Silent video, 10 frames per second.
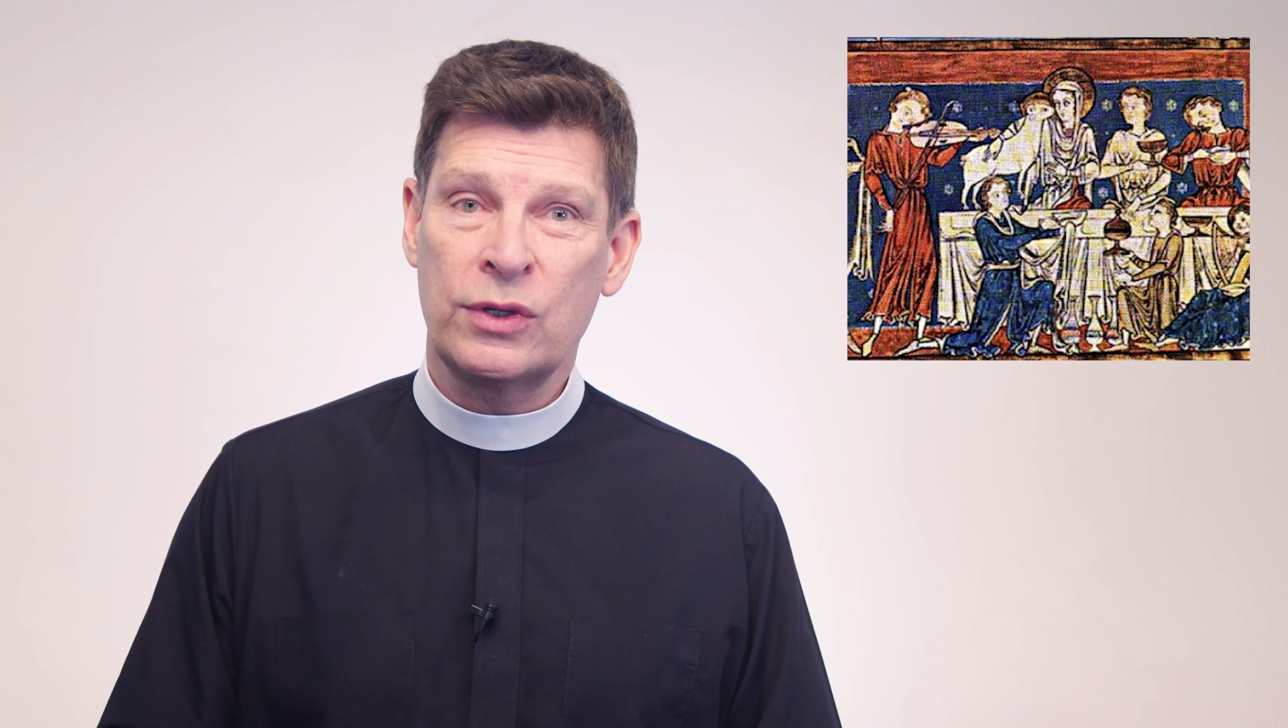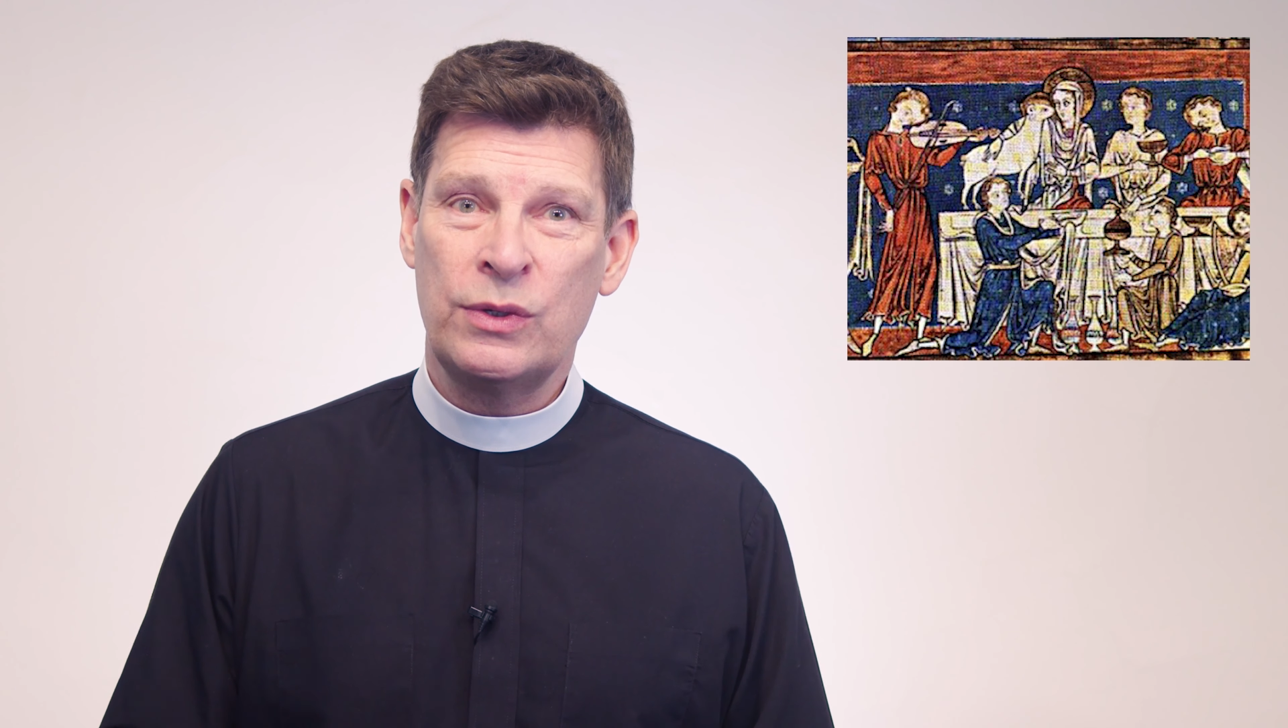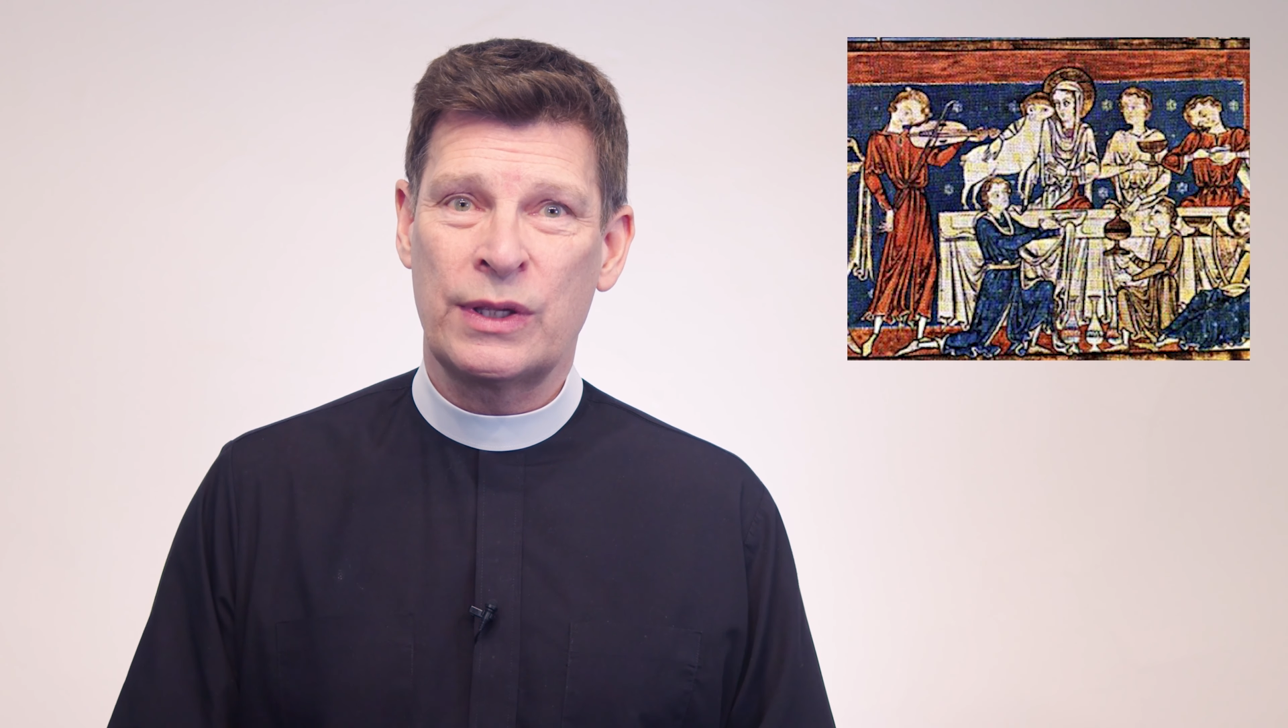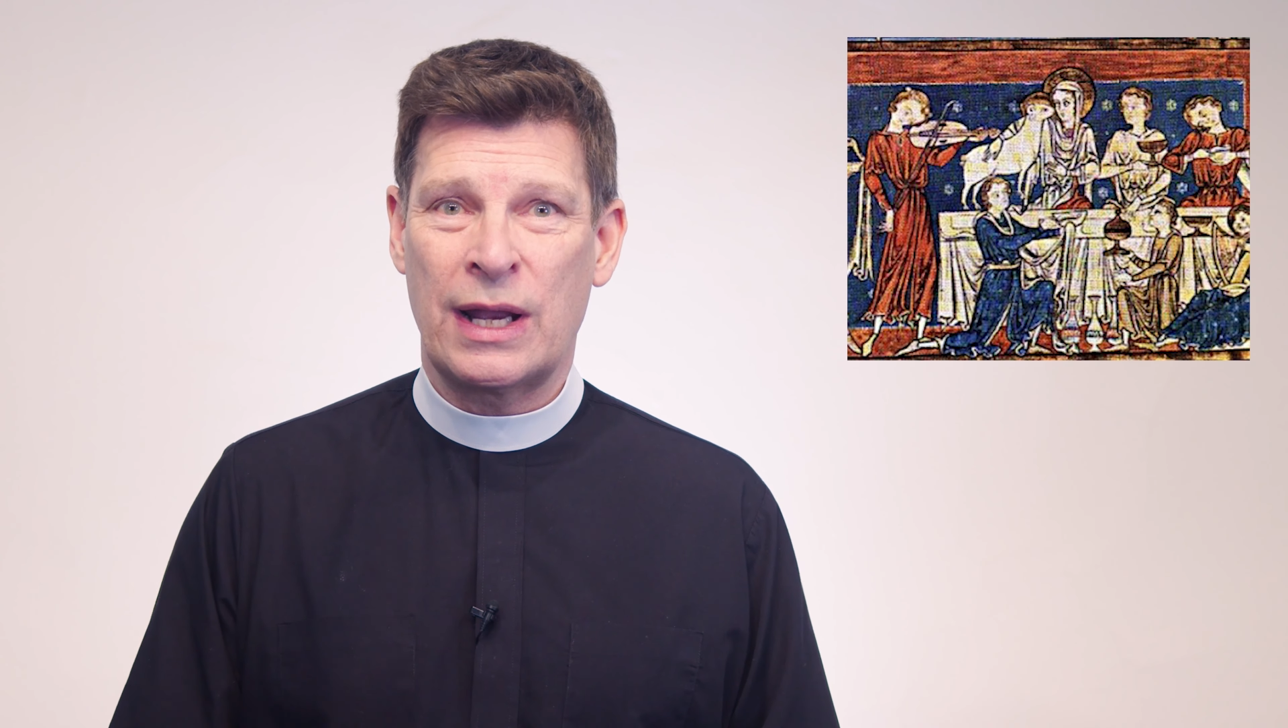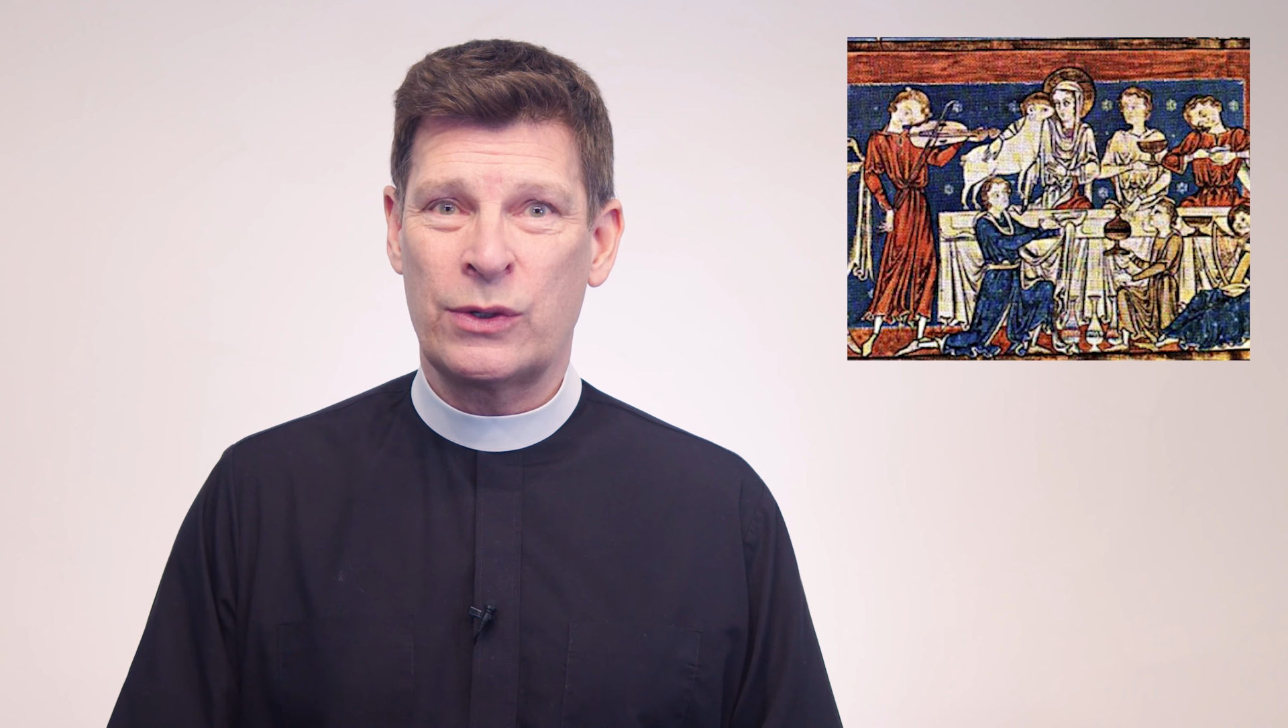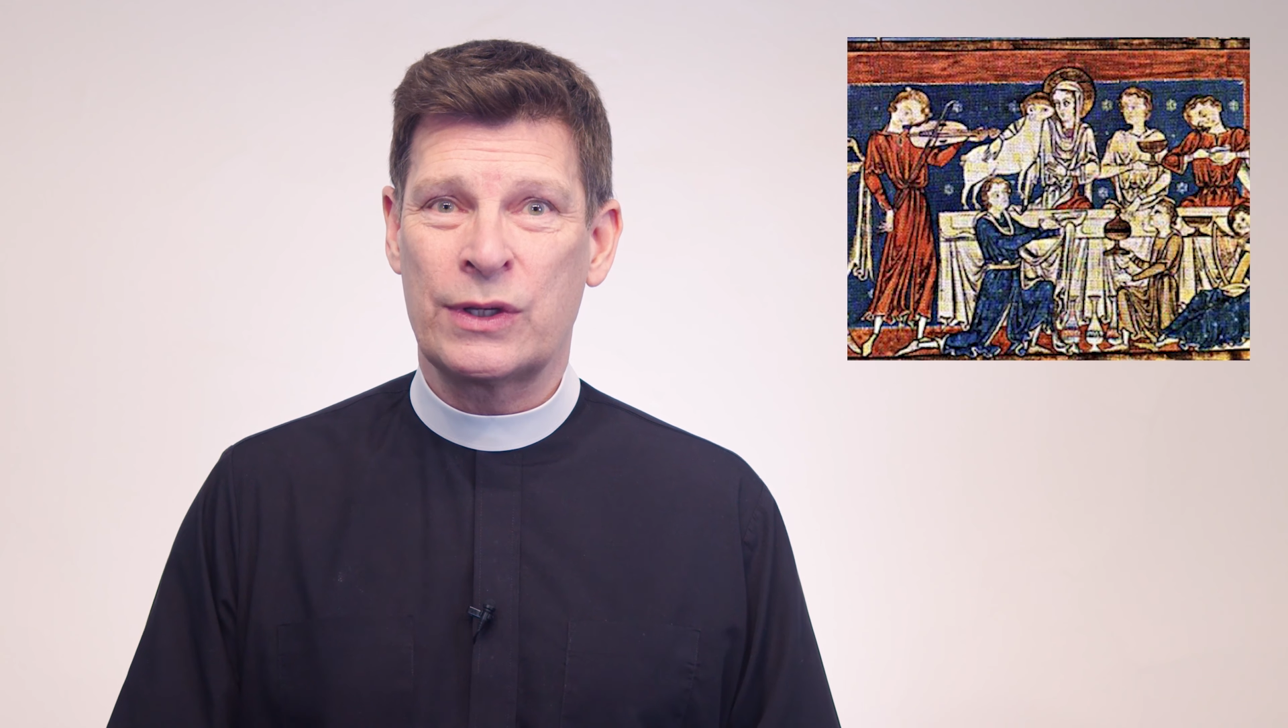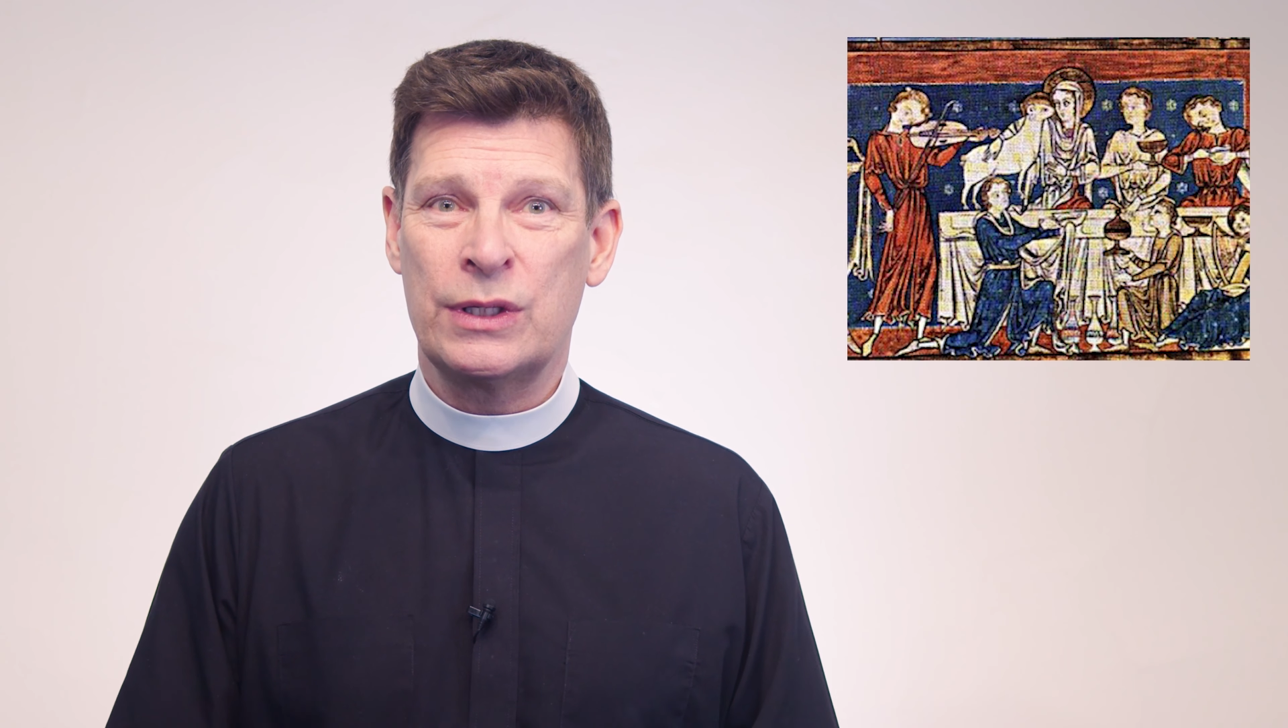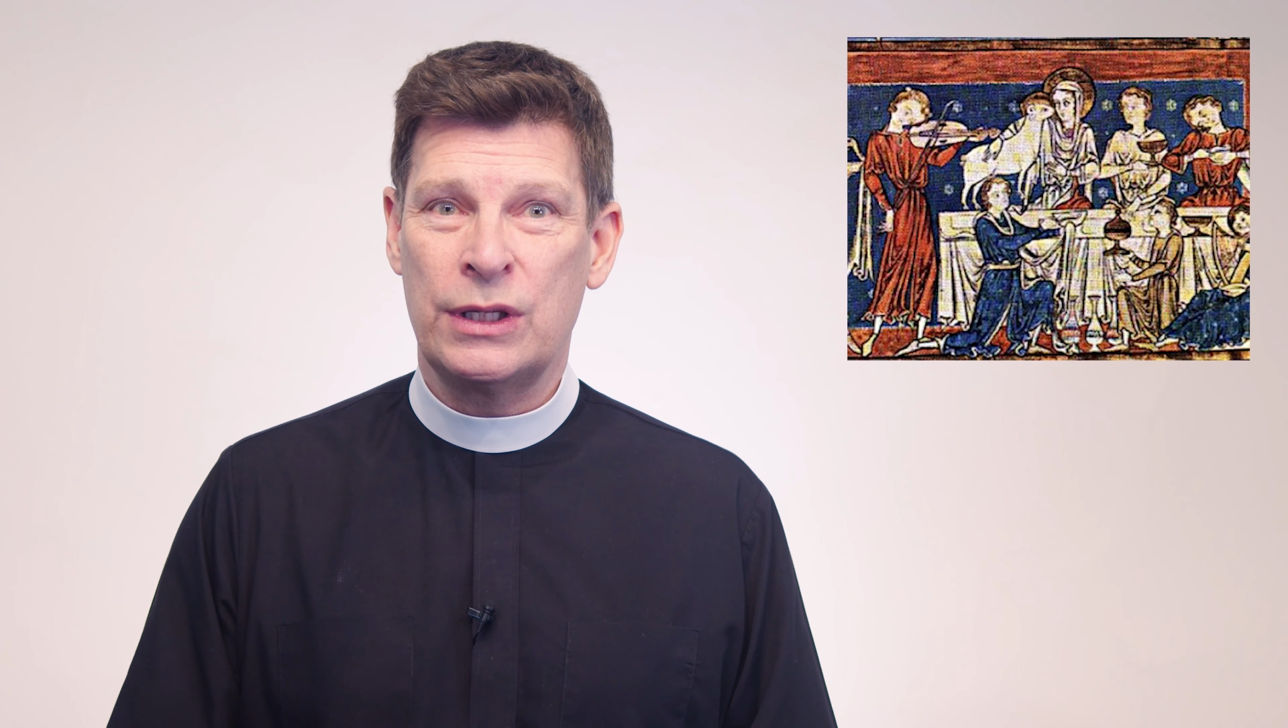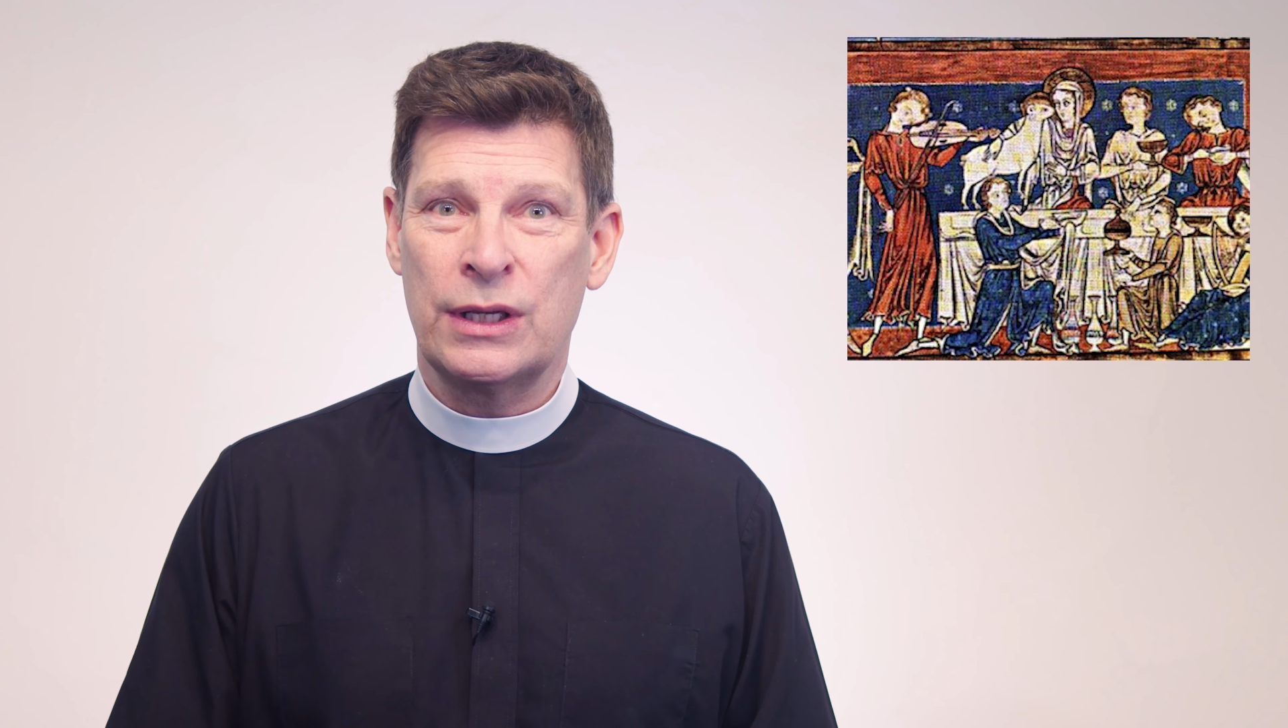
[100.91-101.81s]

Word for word: 2,000